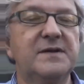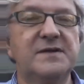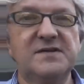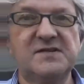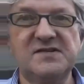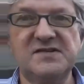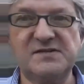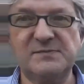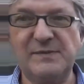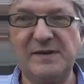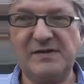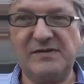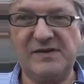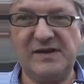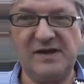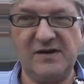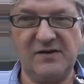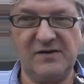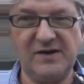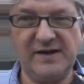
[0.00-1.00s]

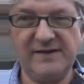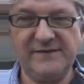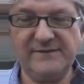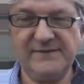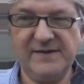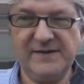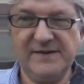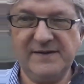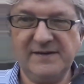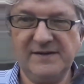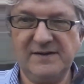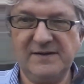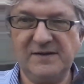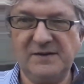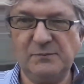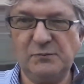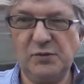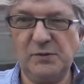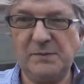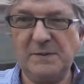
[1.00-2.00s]
smithii.
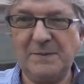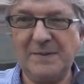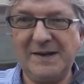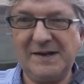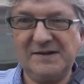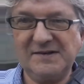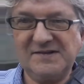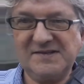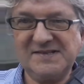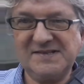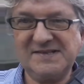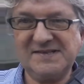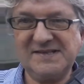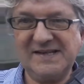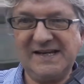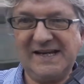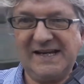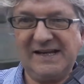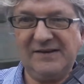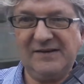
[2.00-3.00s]
Probably be able to
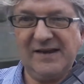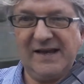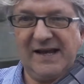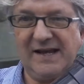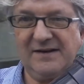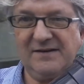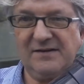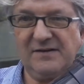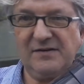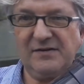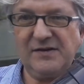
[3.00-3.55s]
see that.